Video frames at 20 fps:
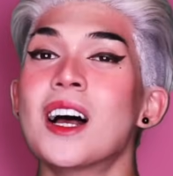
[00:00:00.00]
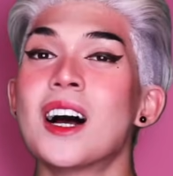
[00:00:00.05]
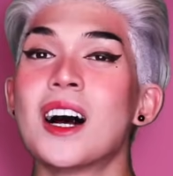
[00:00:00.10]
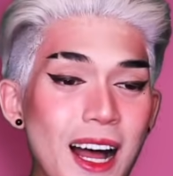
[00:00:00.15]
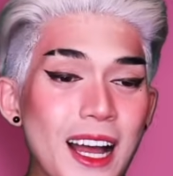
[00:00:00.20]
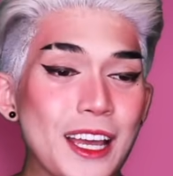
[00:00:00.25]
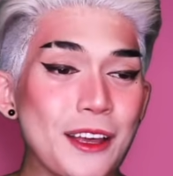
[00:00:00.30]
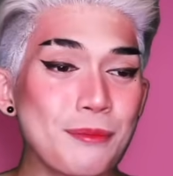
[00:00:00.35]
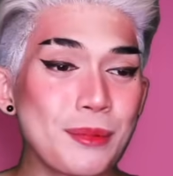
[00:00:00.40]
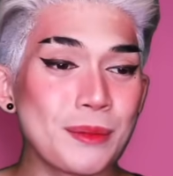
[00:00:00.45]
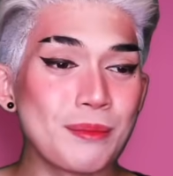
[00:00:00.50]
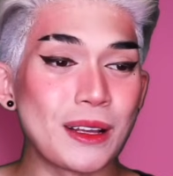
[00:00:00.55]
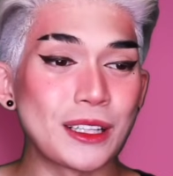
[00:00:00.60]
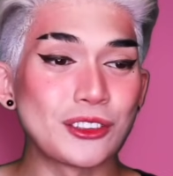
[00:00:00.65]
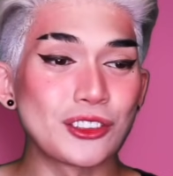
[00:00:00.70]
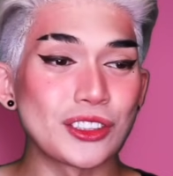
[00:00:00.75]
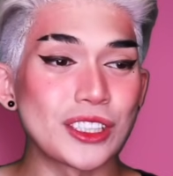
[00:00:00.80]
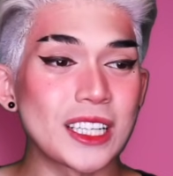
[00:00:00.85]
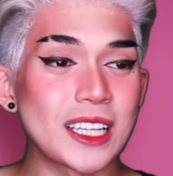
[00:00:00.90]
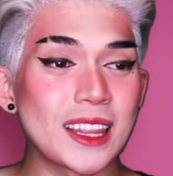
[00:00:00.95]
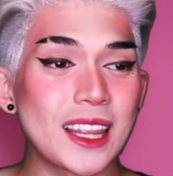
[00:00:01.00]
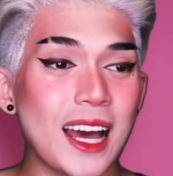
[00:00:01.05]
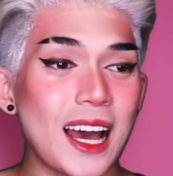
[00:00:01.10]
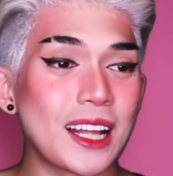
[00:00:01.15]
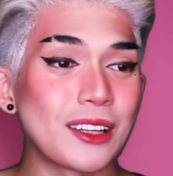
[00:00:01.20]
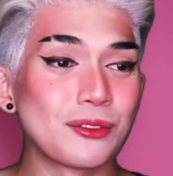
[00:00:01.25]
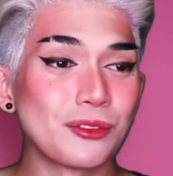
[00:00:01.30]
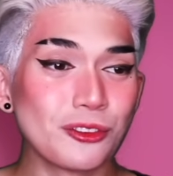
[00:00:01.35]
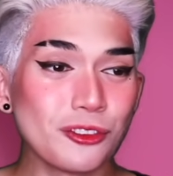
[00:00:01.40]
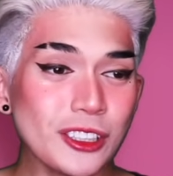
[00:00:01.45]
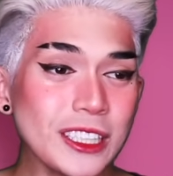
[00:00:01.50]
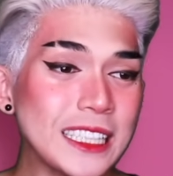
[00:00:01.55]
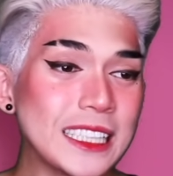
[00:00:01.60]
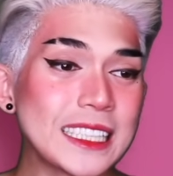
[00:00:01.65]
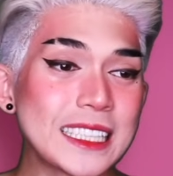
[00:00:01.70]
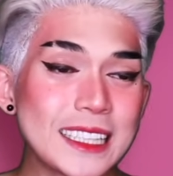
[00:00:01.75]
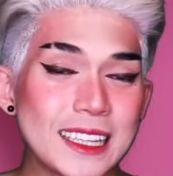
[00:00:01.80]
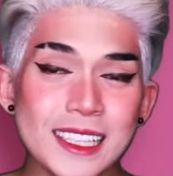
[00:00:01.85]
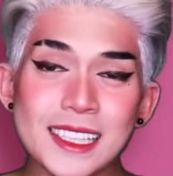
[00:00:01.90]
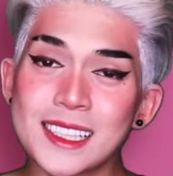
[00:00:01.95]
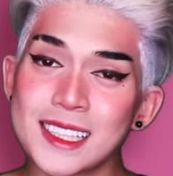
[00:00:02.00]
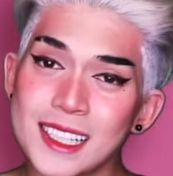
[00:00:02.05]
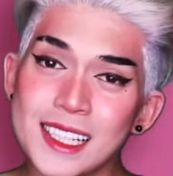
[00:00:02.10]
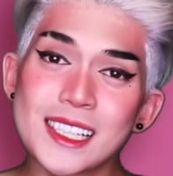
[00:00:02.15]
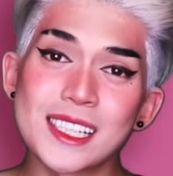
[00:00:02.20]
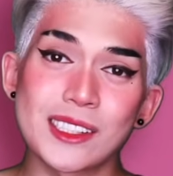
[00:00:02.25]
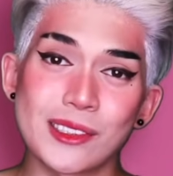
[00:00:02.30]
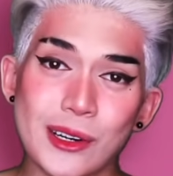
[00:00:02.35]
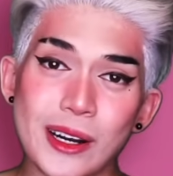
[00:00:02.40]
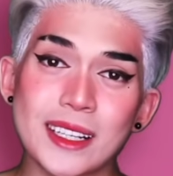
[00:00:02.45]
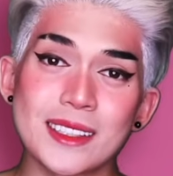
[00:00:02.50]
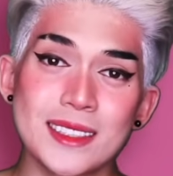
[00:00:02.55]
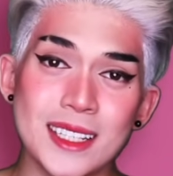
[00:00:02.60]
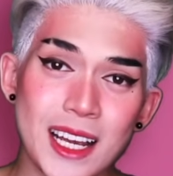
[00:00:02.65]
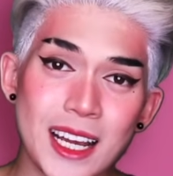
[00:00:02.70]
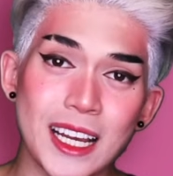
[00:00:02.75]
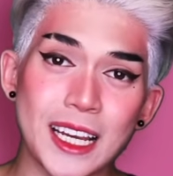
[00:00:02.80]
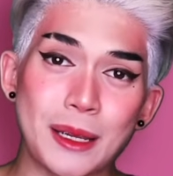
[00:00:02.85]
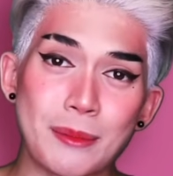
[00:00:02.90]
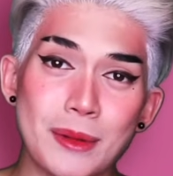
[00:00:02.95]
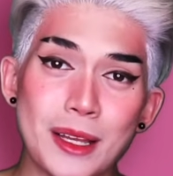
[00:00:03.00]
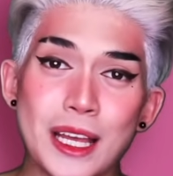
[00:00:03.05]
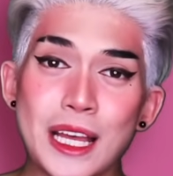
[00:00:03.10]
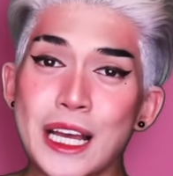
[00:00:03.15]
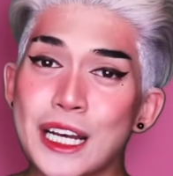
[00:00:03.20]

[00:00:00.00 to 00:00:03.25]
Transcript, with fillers: I have been mentioning that really this is the right time